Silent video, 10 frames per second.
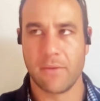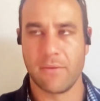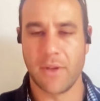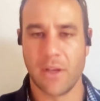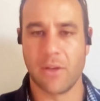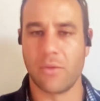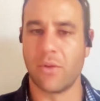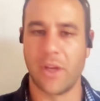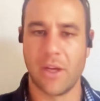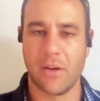feel it
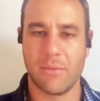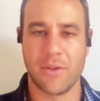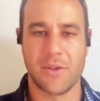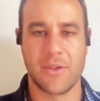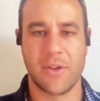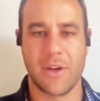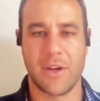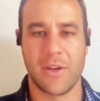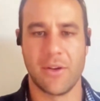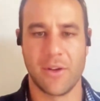or hear it because you're
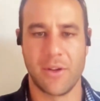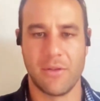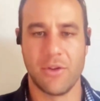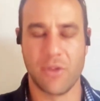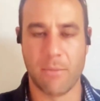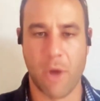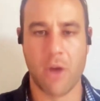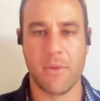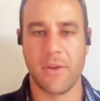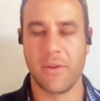in the
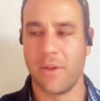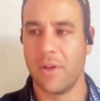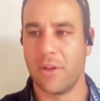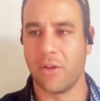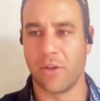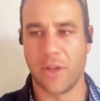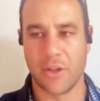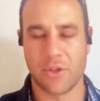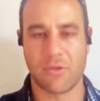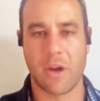moment. You're
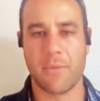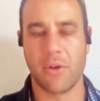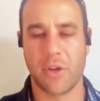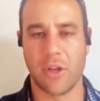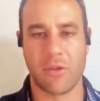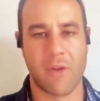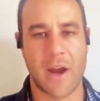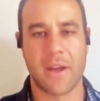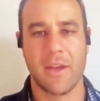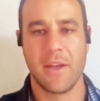looking at the scrum, you're looking at the
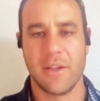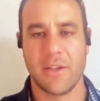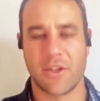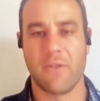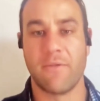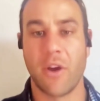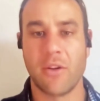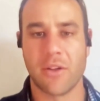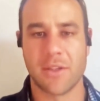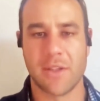ruck. You're so
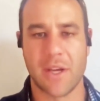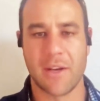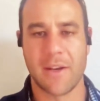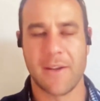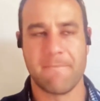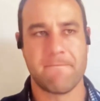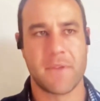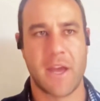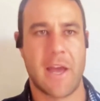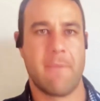focused that
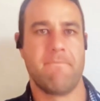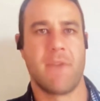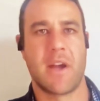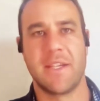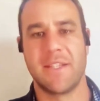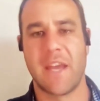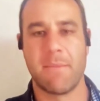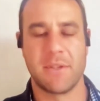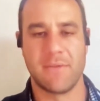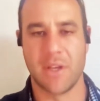I guess the
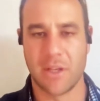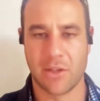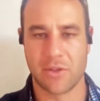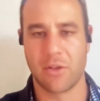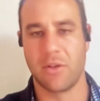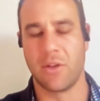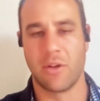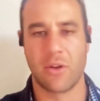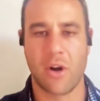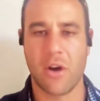atmosphere you
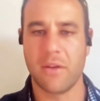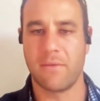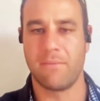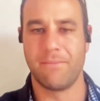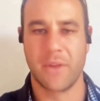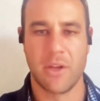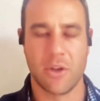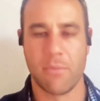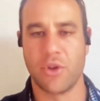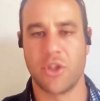can kind of
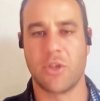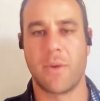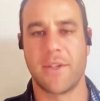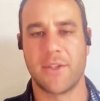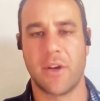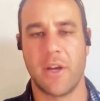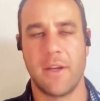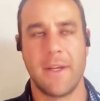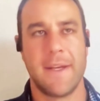push it to one side.